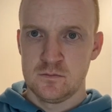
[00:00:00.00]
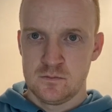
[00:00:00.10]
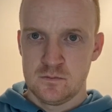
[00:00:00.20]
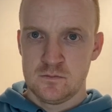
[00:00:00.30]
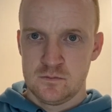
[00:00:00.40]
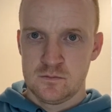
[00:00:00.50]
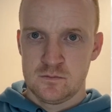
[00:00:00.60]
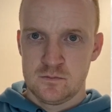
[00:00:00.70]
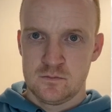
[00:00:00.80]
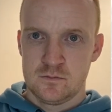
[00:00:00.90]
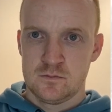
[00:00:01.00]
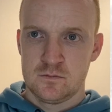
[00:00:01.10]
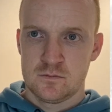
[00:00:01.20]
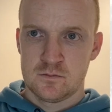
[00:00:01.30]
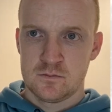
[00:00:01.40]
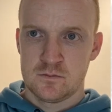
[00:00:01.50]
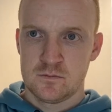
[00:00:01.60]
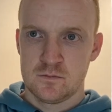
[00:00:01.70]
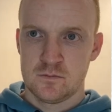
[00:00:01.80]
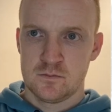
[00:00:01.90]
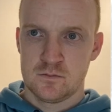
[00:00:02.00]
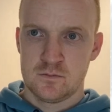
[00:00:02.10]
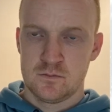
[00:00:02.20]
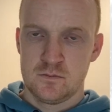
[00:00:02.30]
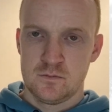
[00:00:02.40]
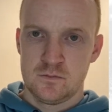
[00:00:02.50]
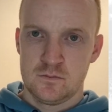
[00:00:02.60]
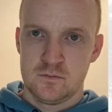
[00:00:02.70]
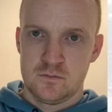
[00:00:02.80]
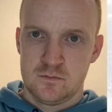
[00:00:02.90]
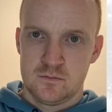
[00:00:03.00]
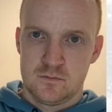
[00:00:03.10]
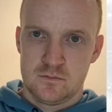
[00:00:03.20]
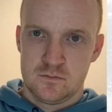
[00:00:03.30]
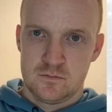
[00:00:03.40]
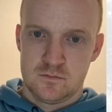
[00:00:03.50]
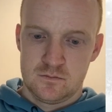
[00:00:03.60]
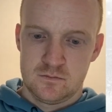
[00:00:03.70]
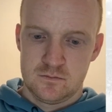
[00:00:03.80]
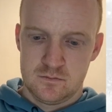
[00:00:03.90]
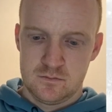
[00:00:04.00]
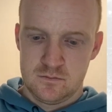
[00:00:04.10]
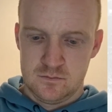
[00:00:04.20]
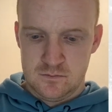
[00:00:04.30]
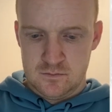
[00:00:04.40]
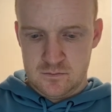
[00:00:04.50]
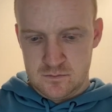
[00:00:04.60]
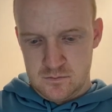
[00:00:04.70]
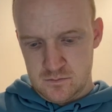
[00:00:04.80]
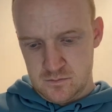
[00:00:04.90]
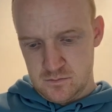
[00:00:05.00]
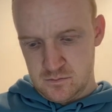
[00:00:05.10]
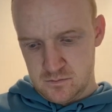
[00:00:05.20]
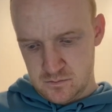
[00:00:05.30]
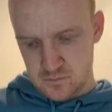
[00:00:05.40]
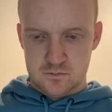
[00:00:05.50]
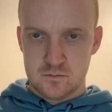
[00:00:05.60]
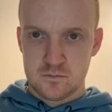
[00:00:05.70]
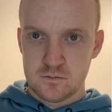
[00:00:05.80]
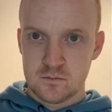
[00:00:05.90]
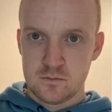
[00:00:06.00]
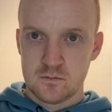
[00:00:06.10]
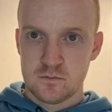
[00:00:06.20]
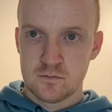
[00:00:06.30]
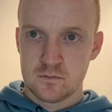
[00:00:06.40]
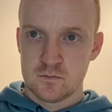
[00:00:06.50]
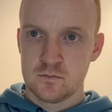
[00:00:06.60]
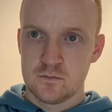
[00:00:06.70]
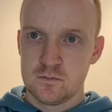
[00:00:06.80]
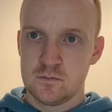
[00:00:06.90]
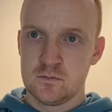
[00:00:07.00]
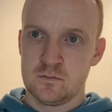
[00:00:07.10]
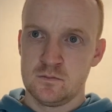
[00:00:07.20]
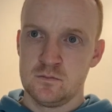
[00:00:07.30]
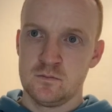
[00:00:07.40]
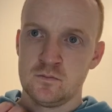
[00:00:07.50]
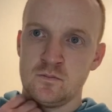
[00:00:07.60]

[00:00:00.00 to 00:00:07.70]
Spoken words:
[no speech]